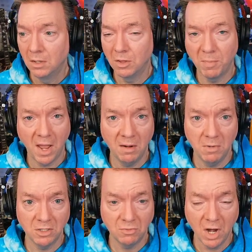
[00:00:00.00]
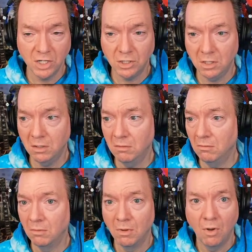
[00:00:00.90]
the Biden
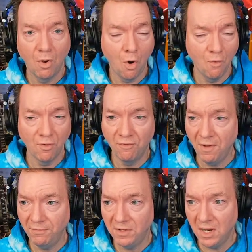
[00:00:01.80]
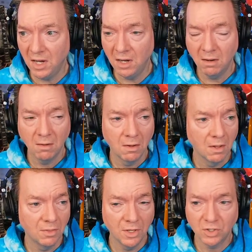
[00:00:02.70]
administration, over 50,
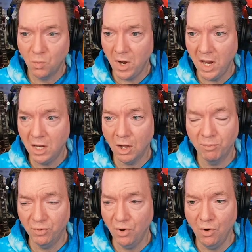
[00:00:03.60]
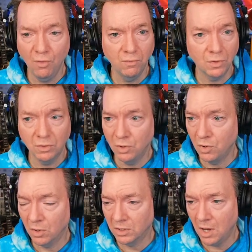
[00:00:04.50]
this week, approved, New
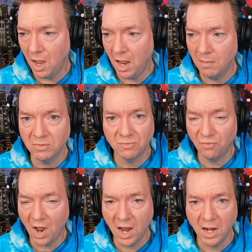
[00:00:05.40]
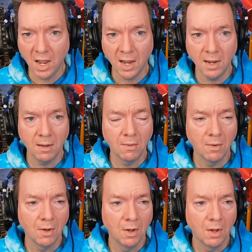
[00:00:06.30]
York Times, Friday.
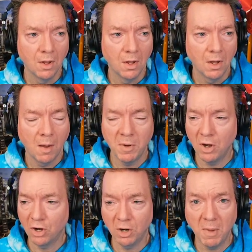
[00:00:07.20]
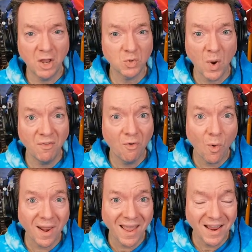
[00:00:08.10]
You're going to make us wait
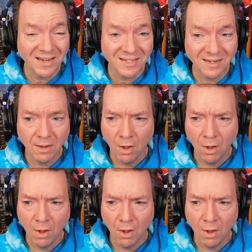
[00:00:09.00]
4 days?